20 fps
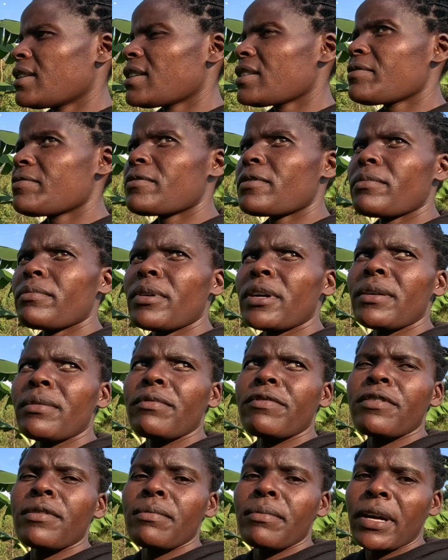just from
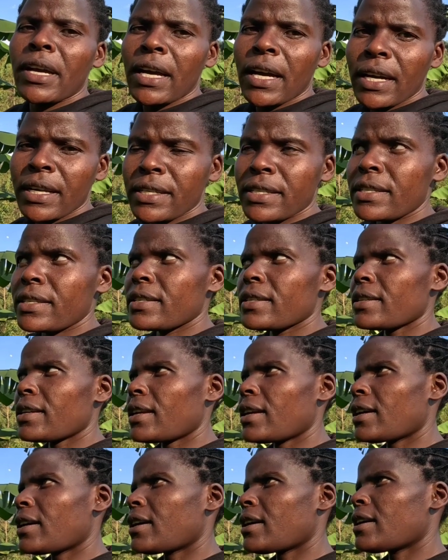my from my heart
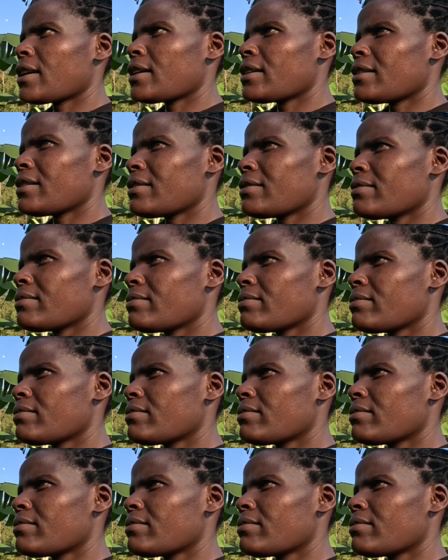like uh,